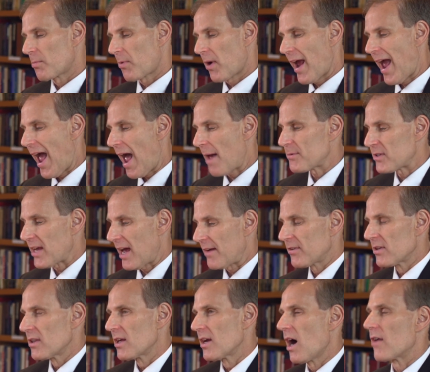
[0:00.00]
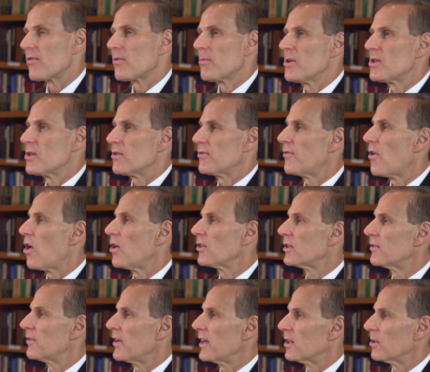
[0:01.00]
perhaps having the government
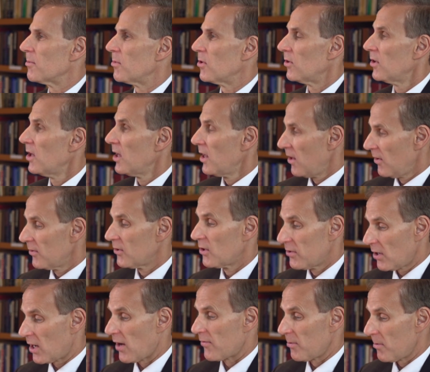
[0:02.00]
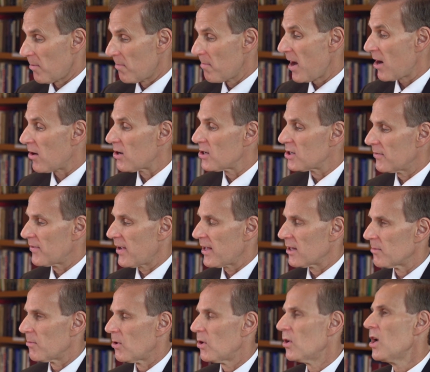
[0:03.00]
default available, the government marriage
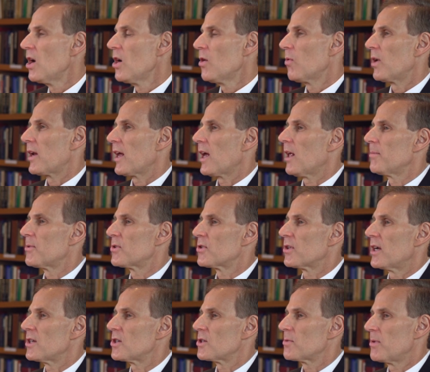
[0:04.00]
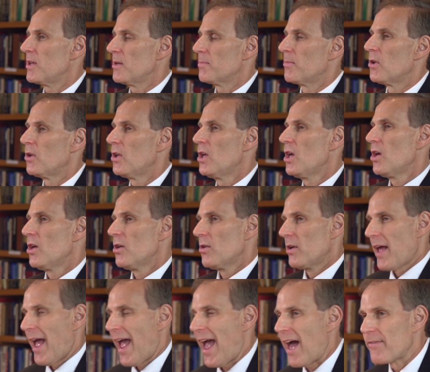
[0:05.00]
available, would help such people
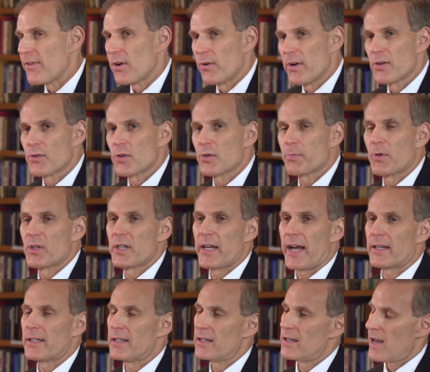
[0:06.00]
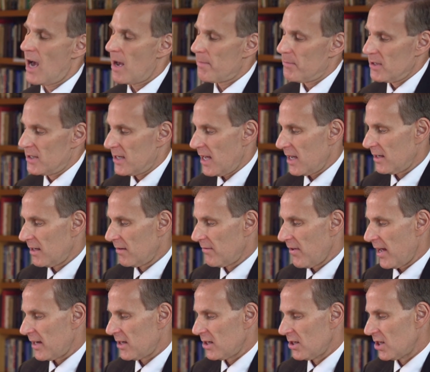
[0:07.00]
have their interests protected, not be taken
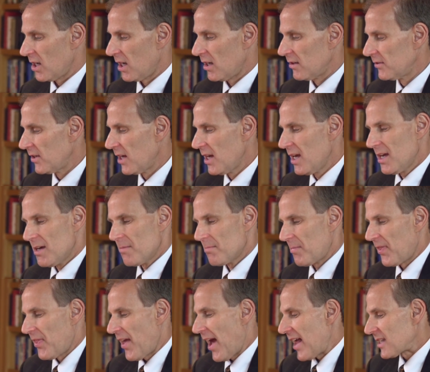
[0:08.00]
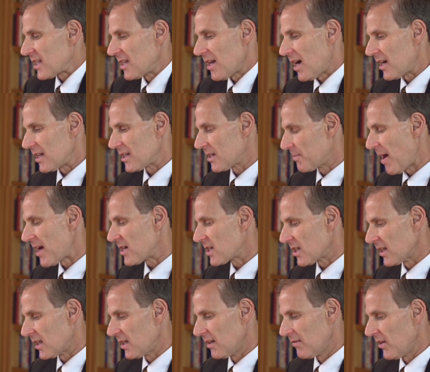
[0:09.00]
advantage of. But that's not
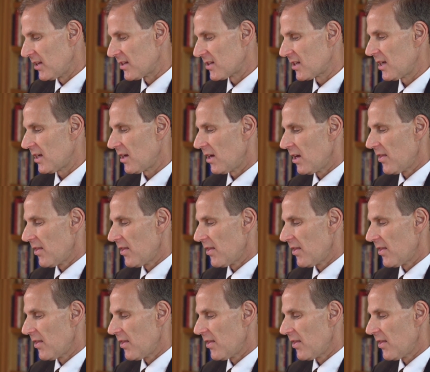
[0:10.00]
especially convincing.